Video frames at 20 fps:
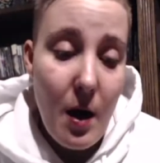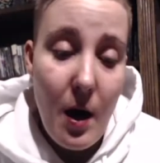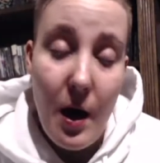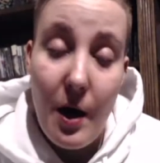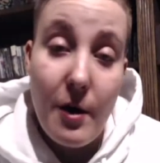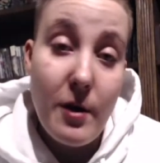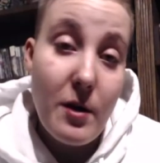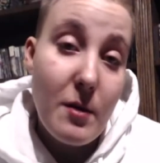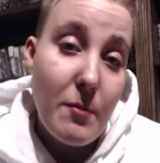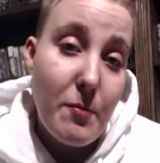I
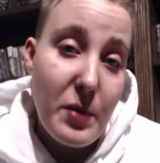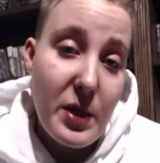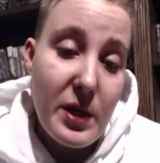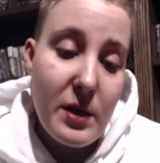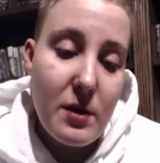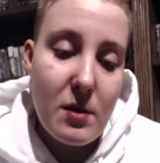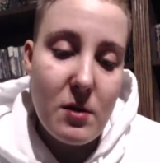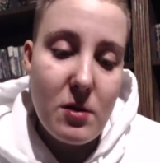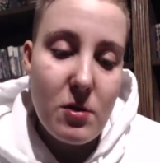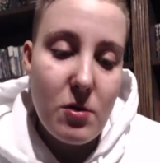already
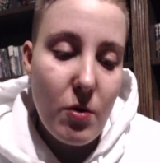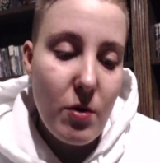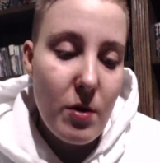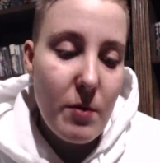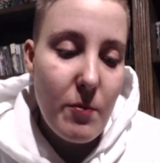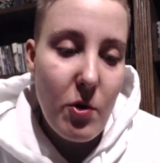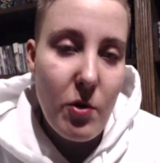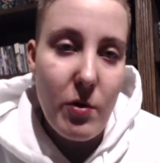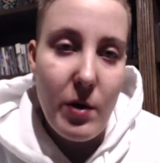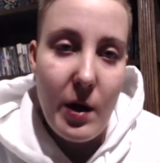beat the story
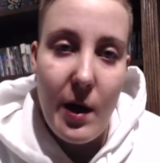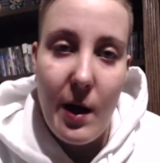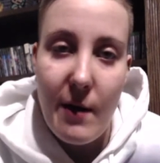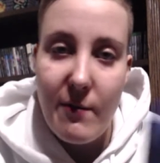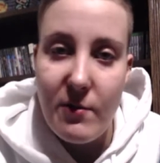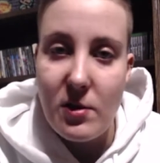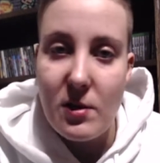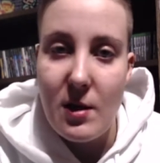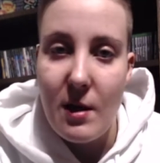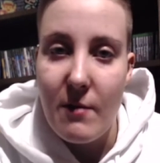mode. I have
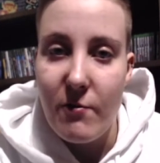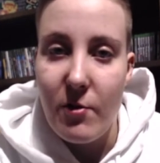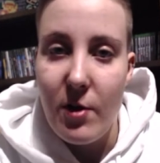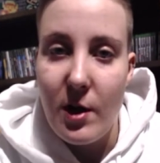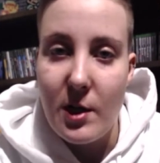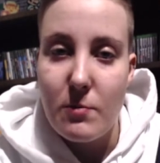this game for